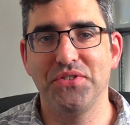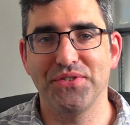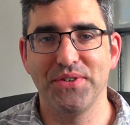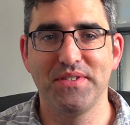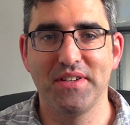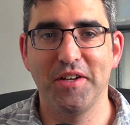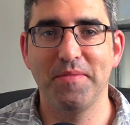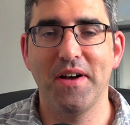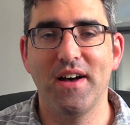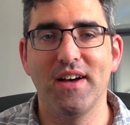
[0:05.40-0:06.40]

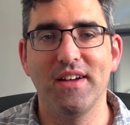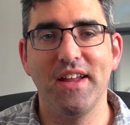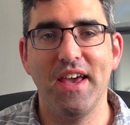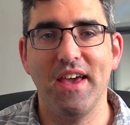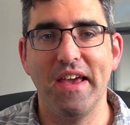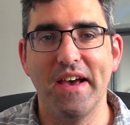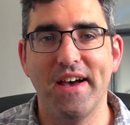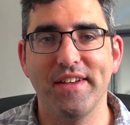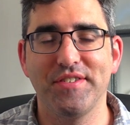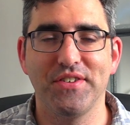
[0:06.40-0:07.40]
Jerusalem on a
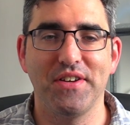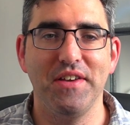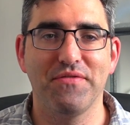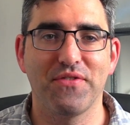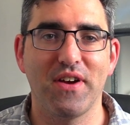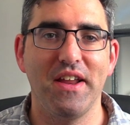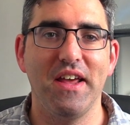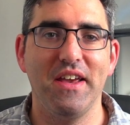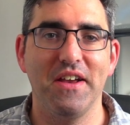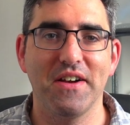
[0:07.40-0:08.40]
sunny
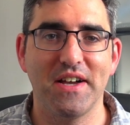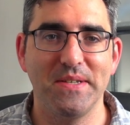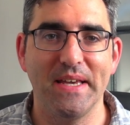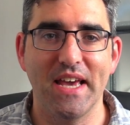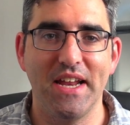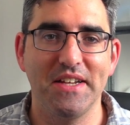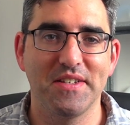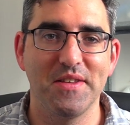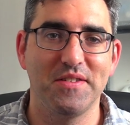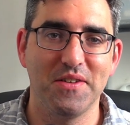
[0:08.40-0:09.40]
Friday here as we get
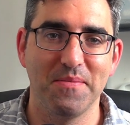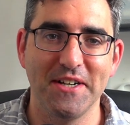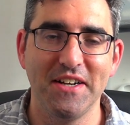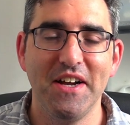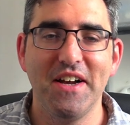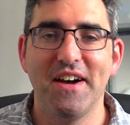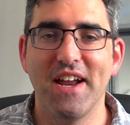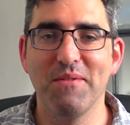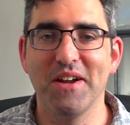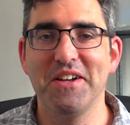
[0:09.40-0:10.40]
into the summer.
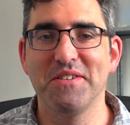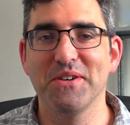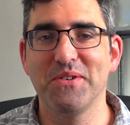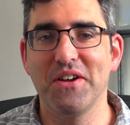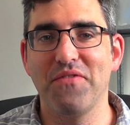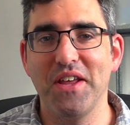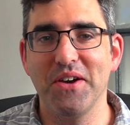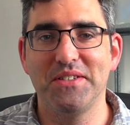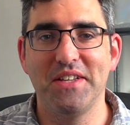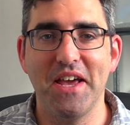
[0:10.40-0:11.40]
And I wanted to record a
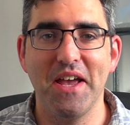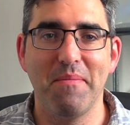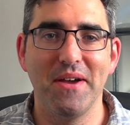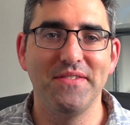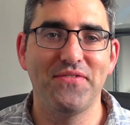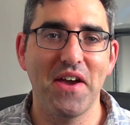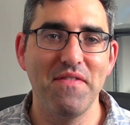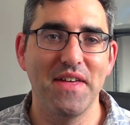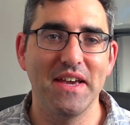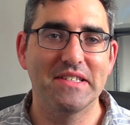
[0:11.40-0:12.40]
video today about
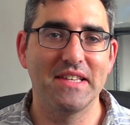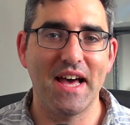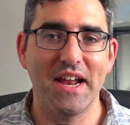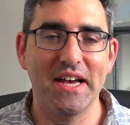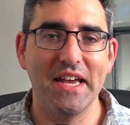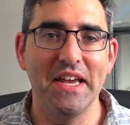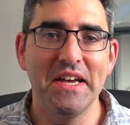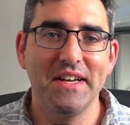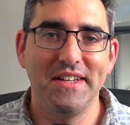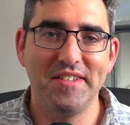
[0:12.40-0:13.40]
five things that I
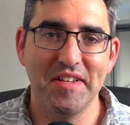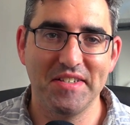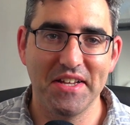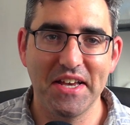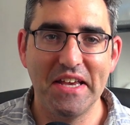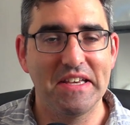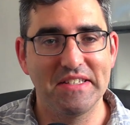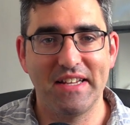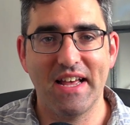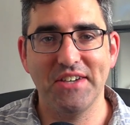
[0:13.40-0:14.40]
dislike
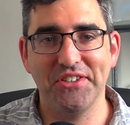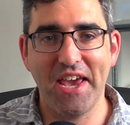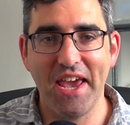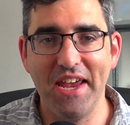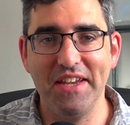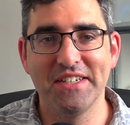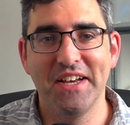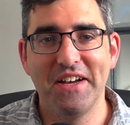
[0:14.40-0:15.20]
slash hate